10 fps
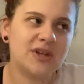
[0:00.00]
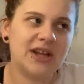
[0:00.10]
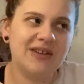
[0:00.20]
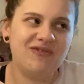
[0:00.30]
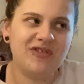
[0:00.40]

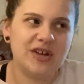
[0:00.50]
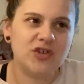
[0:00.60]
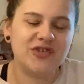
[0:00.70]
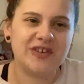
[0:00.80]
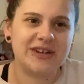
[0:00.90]
it
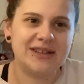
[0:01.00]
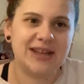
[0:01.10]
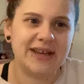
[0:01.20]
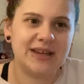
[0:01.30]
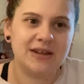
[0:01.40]
feels very
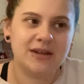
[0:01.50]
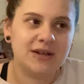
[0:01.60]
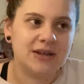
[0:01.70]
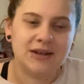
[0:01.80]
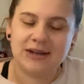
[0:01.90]
like,
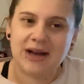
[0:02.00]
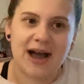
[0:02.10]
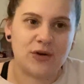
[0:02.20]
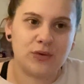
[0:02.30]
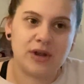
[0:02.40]

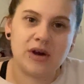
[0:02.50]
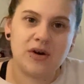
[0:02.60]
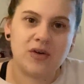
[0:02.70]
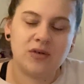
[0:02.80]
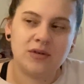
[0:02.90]
I don't
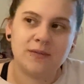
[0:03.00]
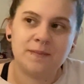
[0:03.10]
know,